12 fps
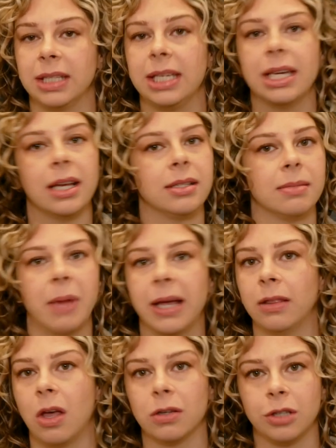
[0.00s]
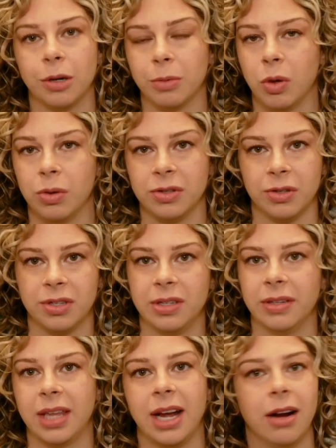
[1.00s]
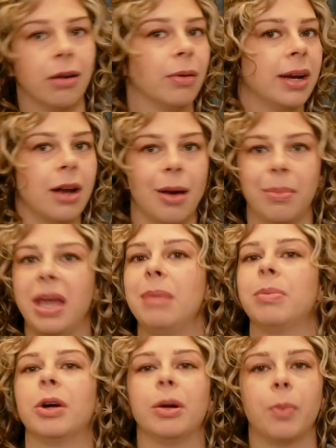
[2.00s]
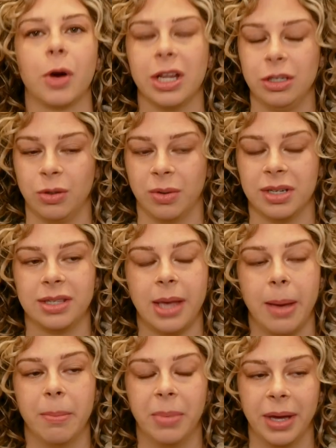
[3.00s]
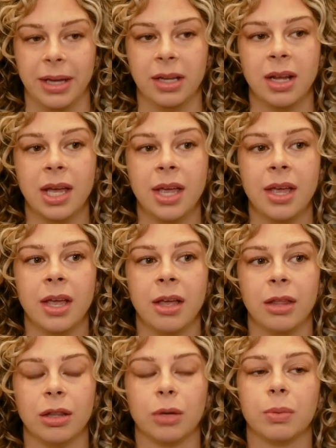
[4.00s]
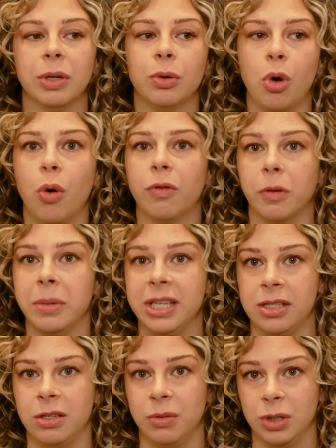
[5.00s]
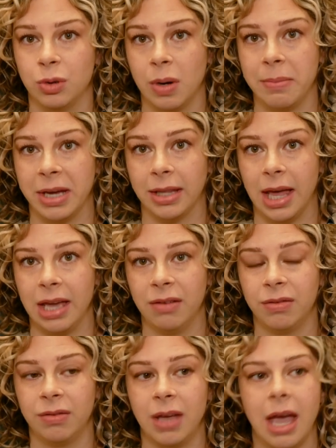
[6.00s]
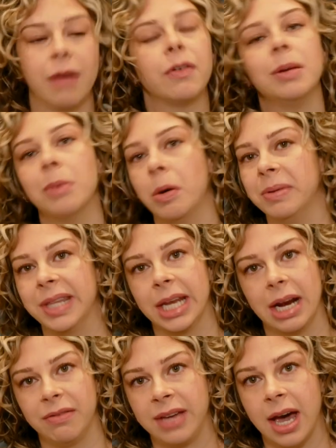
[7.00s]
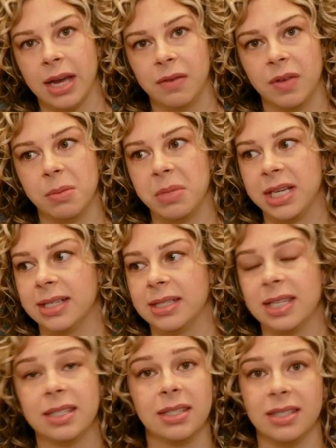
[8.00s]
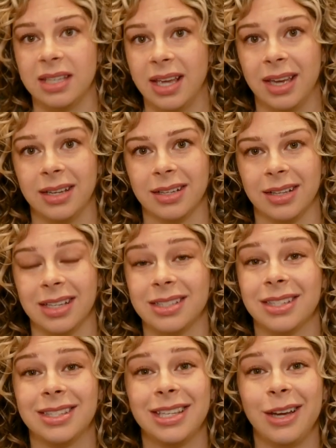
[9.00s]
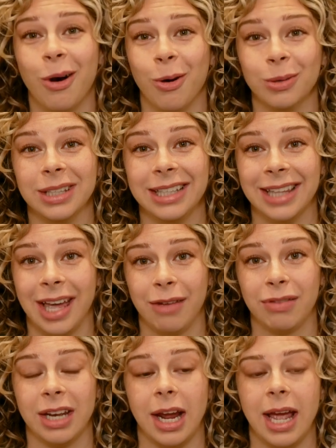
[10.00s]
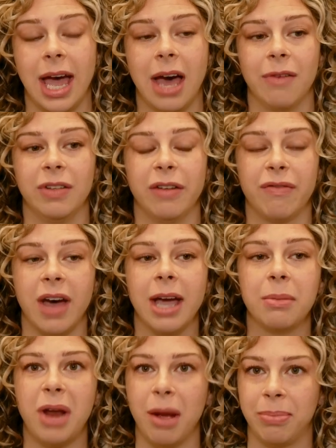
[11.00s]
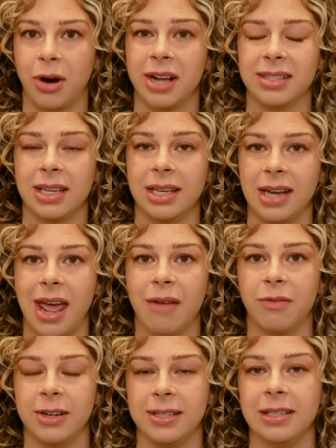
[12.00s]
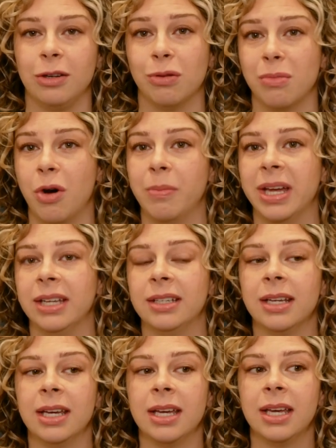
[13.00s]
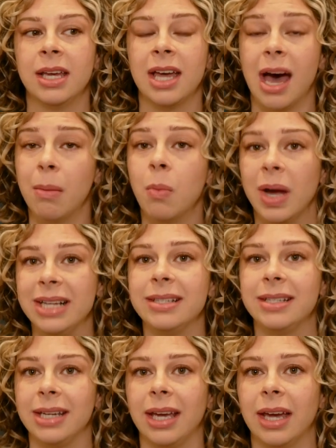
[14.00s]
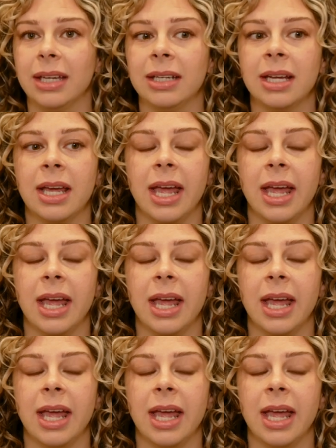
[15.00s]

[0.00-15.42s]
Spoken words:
Like, yes, my long-term goals are still there, written on paper, working towards them, but the real goal for me is to enjoy my life, every moment that I've got of it, because this is it. This is the only life that I have. And if I'm not present in every single moment, I'm wasting it.